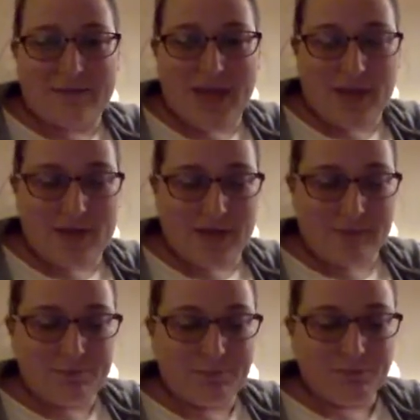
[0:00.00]
Hey, Kristen,
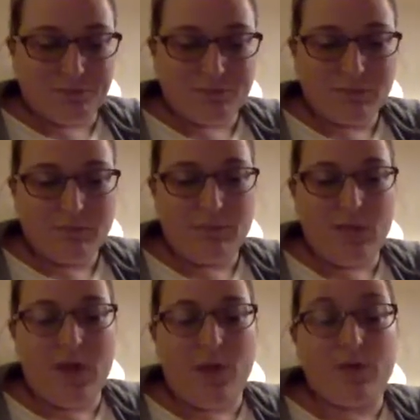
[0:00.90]

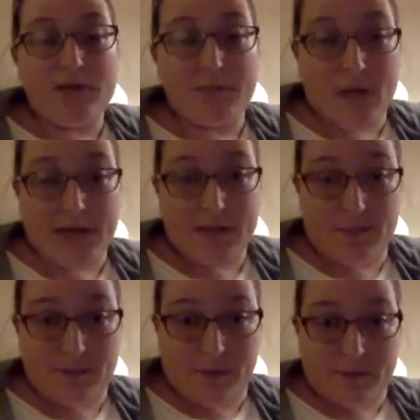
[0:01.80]
respond to
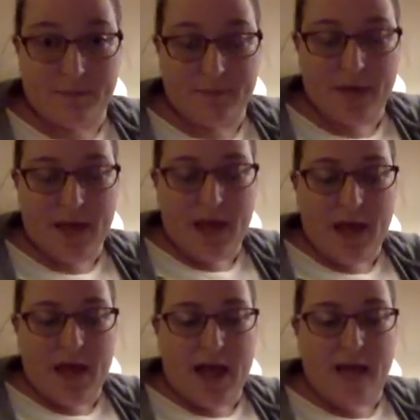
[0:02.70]
people.
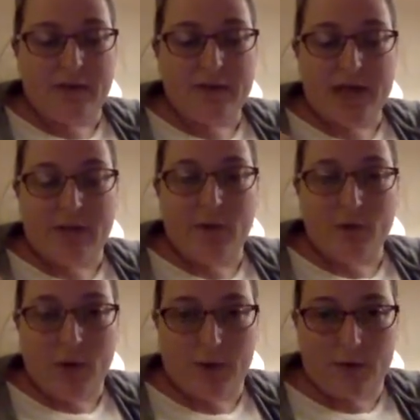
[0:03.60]
Every time you
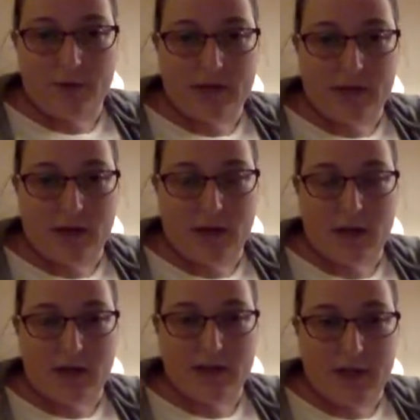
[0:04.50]
post
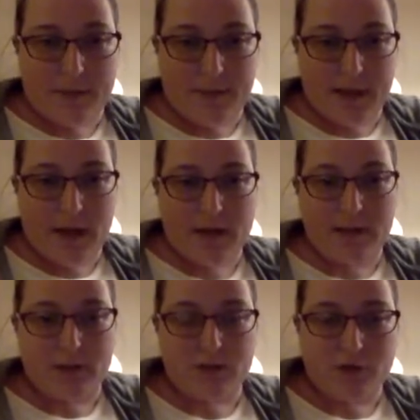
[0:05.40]
something on
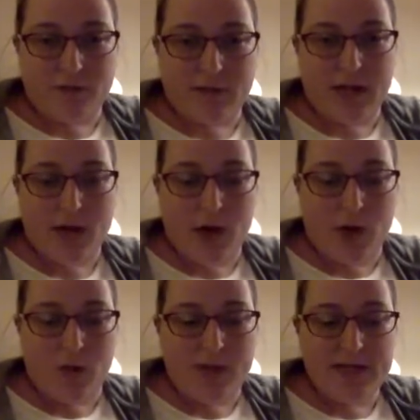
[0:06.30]
social media,
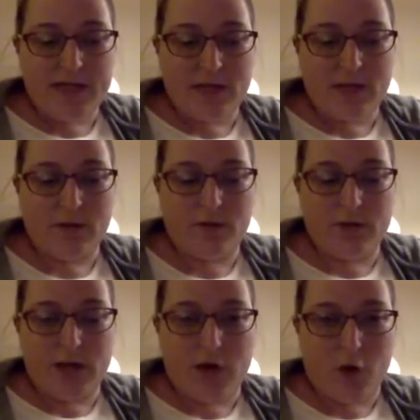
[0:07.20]
always include
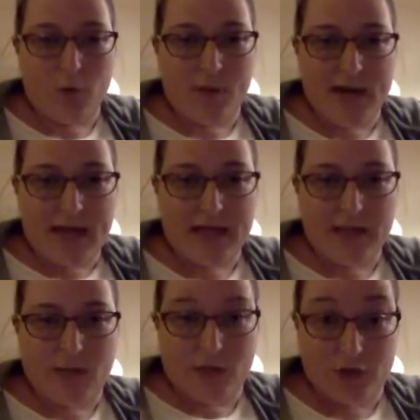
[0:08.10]
an open-ended
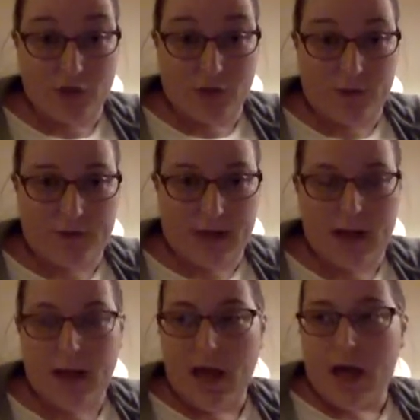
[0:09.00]
question with it.
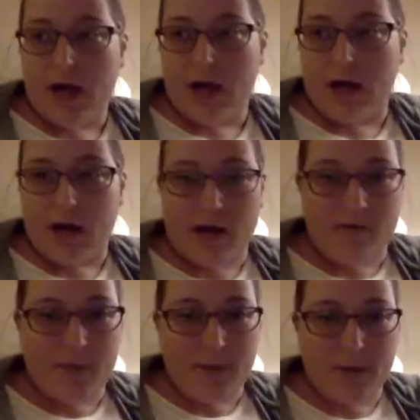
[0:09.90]
None of
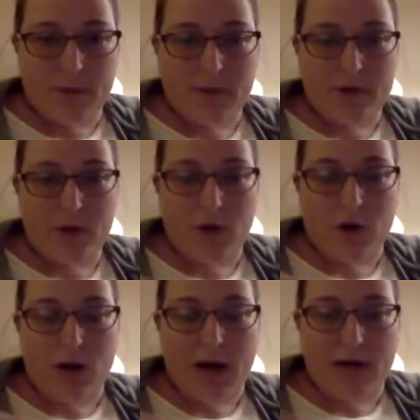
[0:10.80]
my posts are
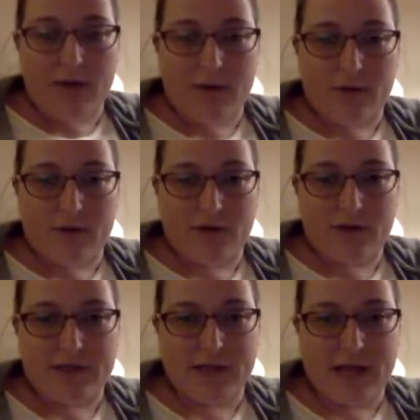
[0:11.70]
ever just